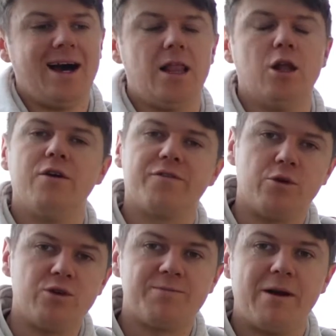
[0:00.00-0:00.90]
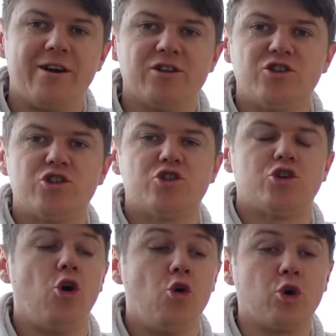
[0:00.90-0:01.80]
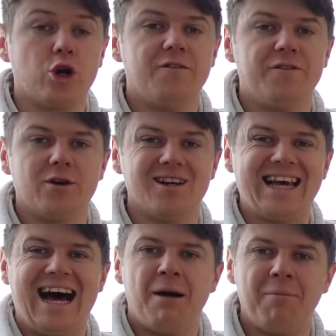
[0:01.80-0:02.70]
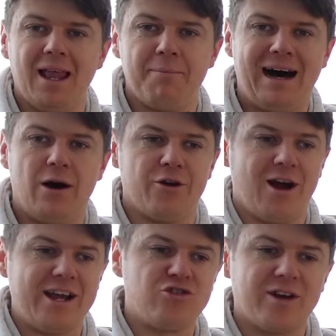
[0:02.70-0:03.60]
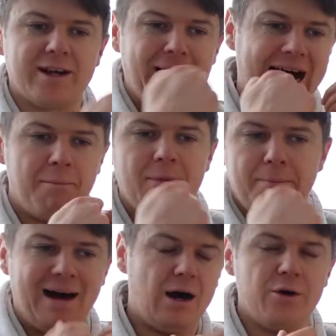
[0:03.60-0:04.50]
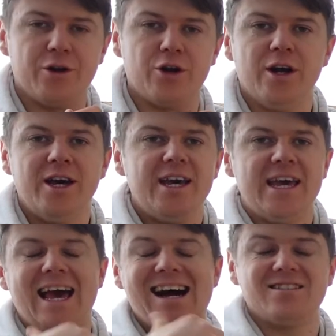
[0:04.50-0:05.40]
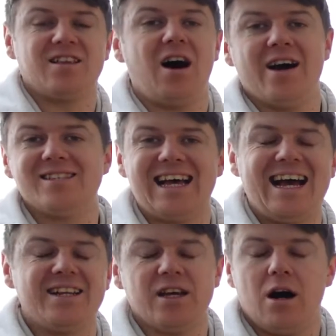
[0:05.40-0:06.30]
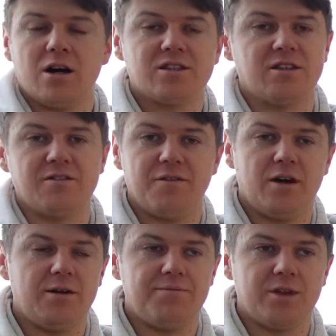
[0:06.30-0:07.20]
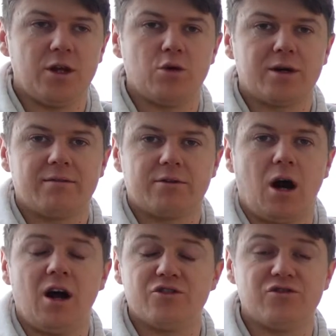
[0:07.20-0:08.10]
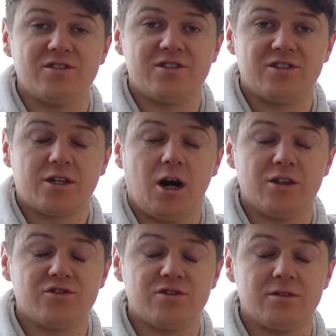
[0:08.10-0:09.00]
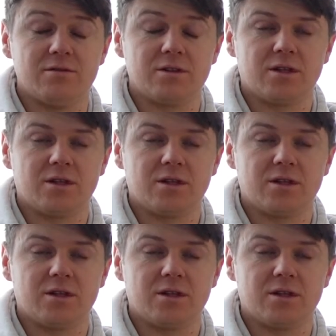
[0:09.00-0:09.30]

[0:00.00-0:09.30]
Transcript: I love gooseberry. It's so good for you guys. Amla powder. I drink amla powder. It has the highest antioxidant, you know, concentration